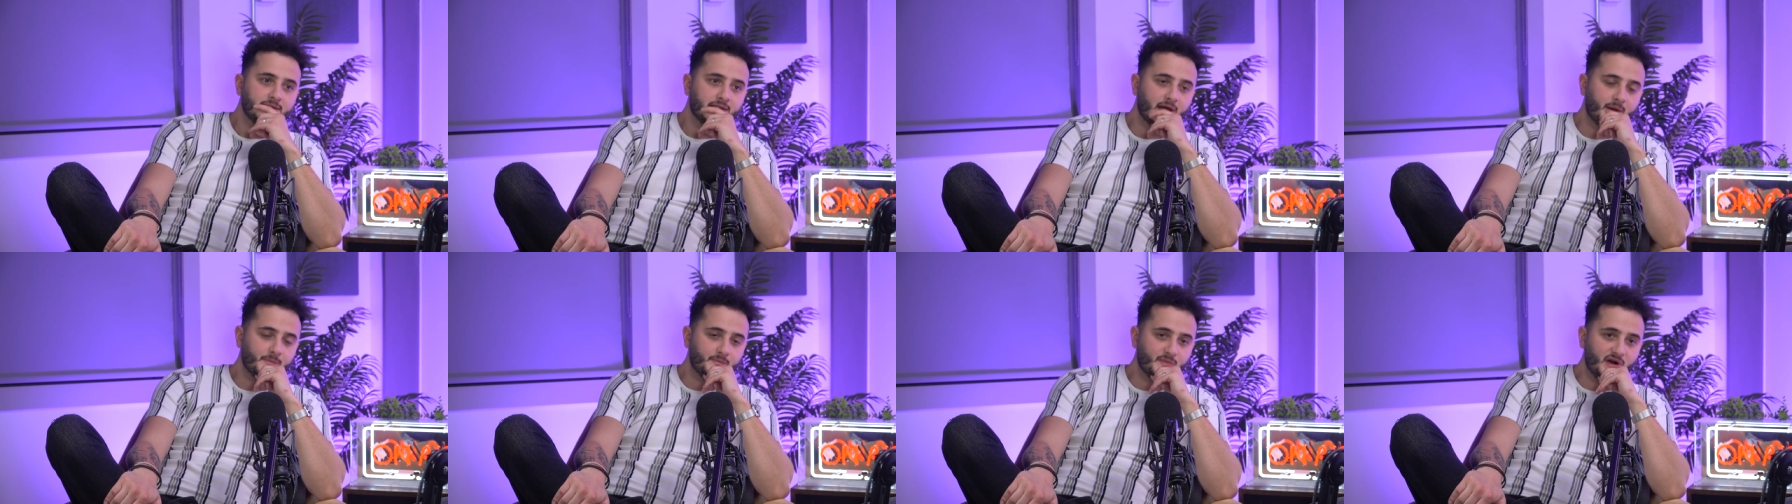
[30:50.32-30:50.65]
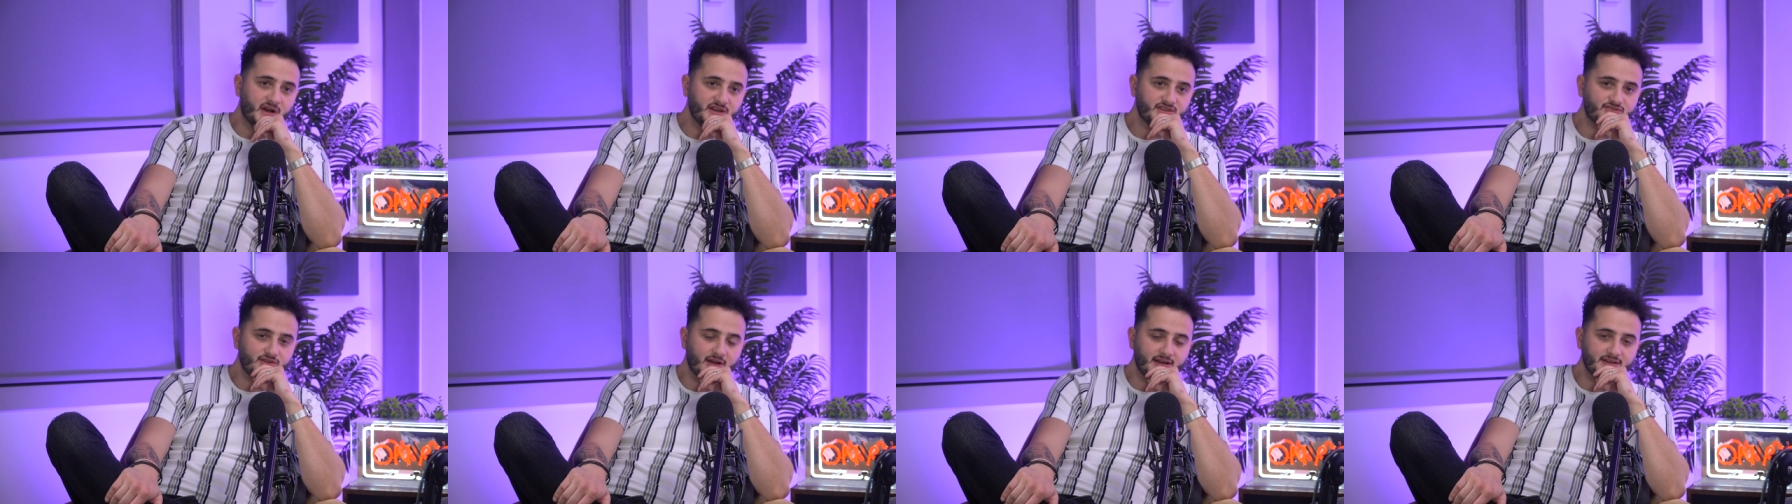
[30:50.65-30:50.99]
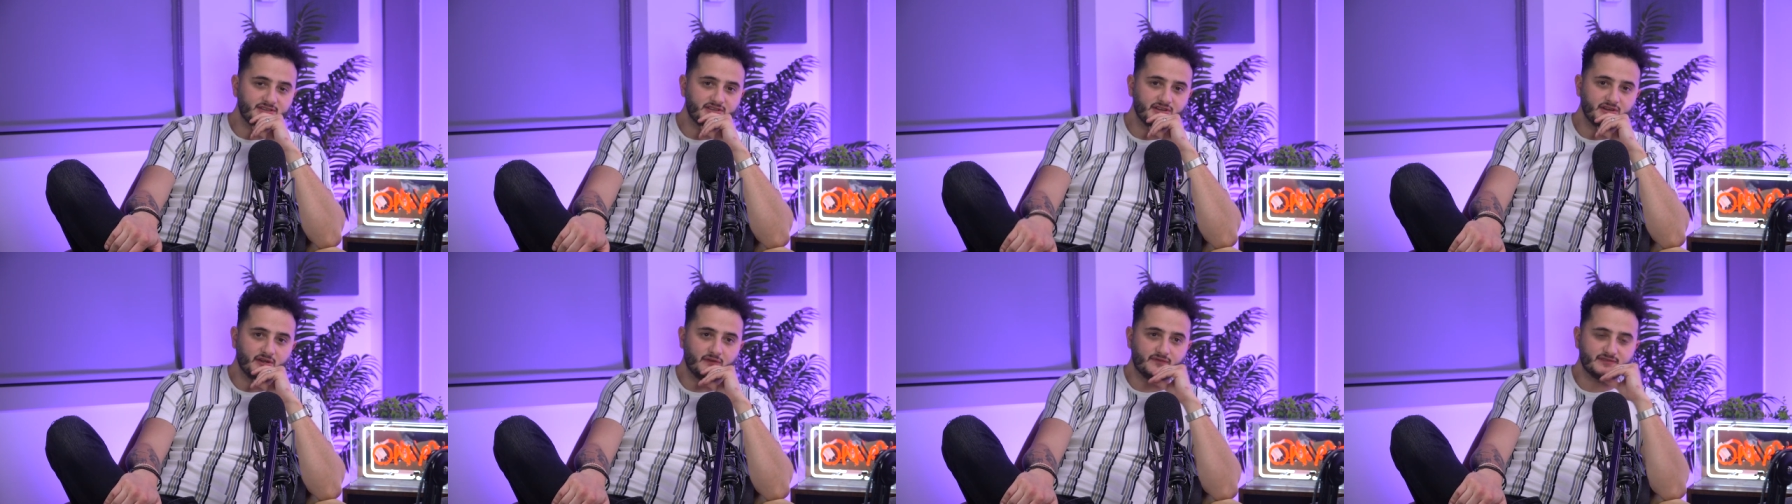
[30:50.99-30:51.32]
like my
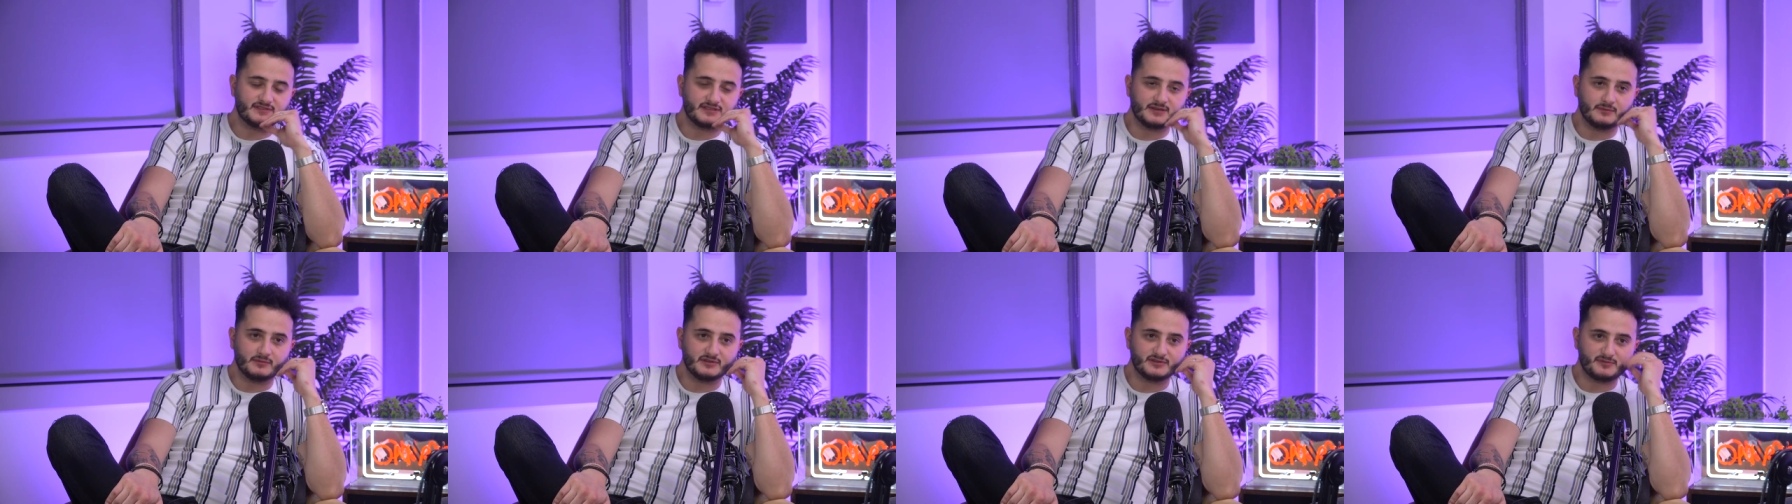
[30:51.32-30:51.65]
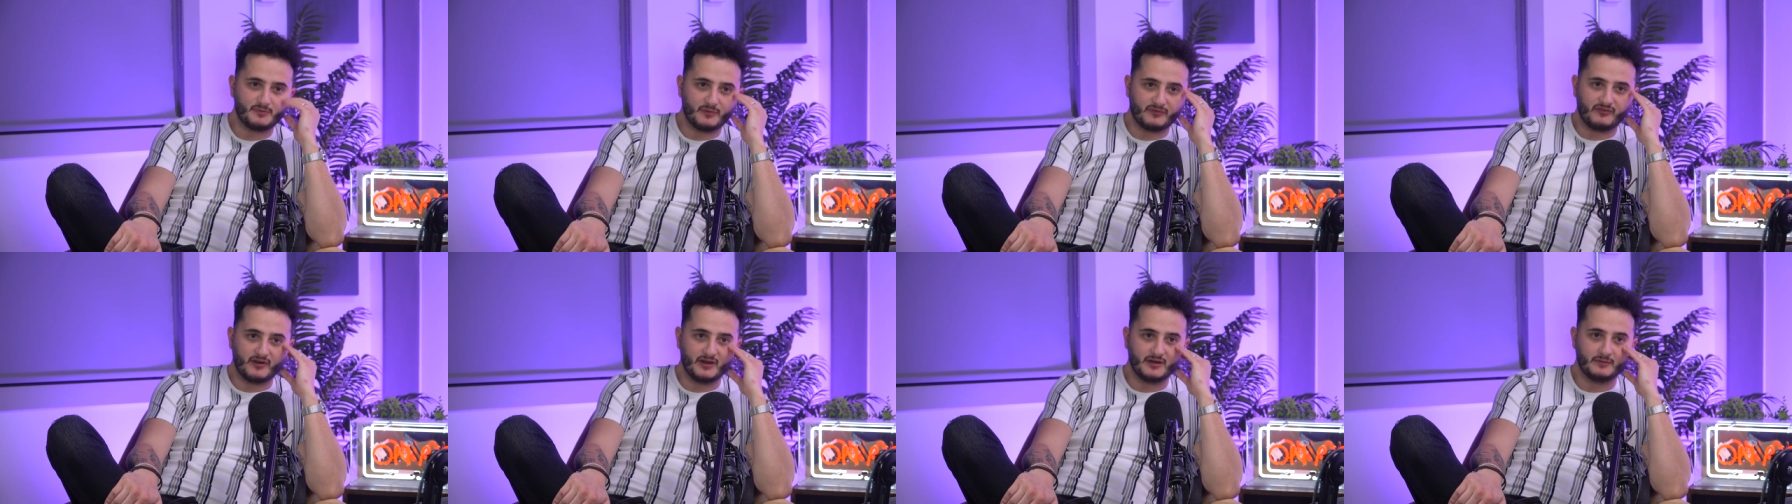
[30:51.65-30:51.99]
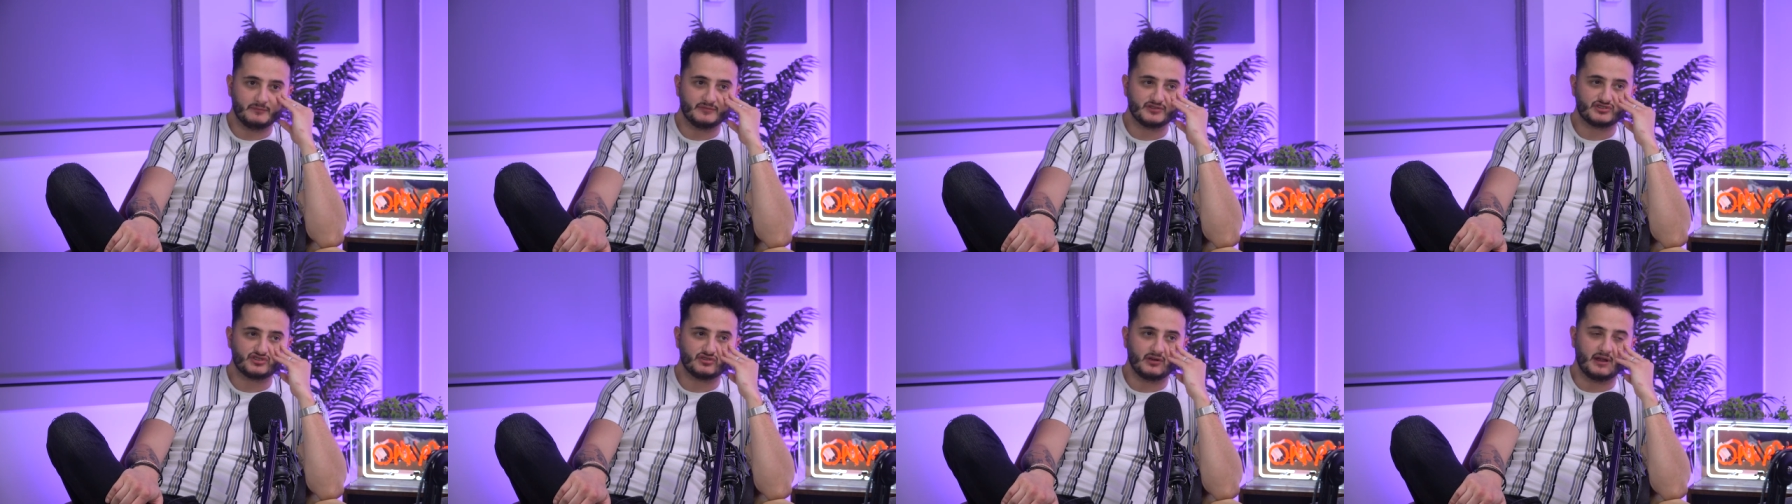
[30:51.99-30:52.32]
strategy obviously was befriend
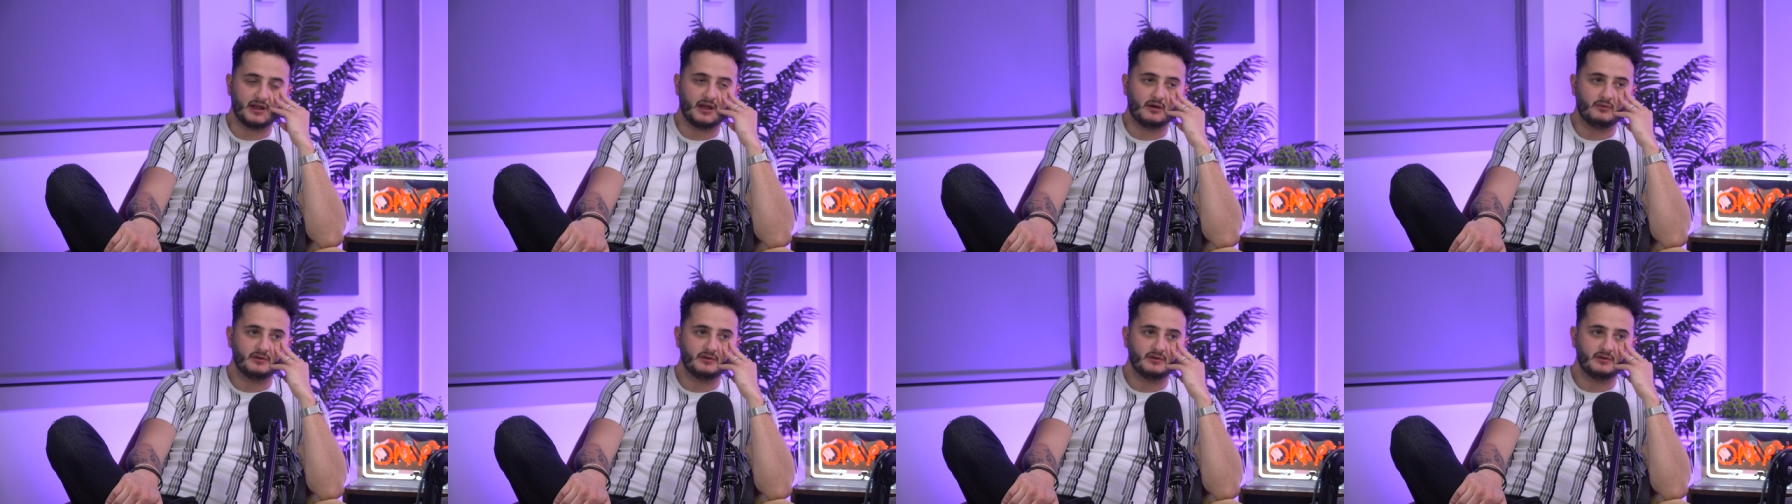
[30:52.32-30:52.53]
and betray.